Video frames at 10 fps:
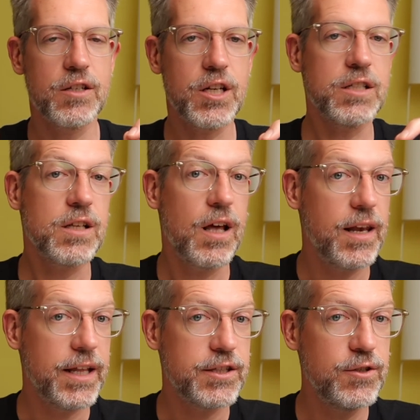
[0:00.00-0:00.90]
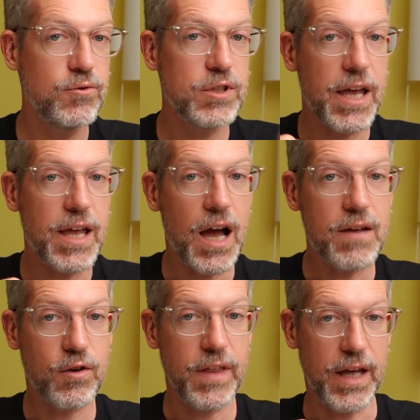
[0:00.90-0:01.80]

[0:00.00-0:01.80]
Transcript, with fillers: just let's use AI for